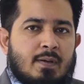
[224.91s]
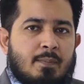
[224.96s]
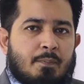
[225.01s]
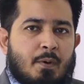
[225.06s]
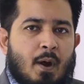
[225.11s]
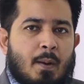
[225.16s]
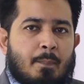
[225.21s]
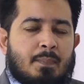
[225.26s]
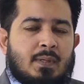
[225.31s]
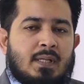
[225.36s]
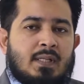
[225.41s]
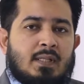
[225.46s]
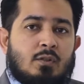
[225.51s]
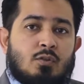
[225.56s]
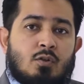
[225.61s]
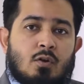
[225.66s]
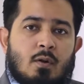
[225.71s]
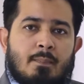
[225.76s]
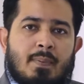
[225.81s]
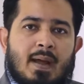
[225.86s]
a property
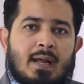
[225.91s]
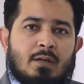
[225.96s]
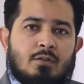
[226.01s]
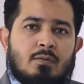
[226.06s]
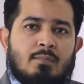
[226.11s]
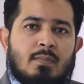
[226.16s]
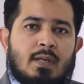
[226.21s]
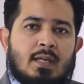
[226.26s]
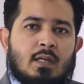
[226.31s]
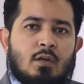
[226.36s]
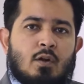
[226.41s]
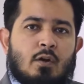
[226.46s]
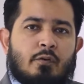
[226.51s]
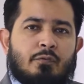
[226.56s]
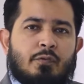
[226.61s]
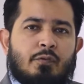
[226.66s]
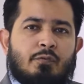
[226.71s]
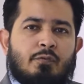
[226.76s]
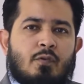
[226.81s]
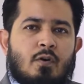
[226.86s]
that you're about to make an
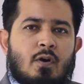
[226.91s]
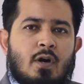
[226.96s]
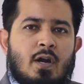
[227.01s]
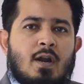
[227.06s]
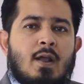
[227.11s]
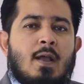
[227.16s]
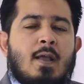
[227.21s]
offer for.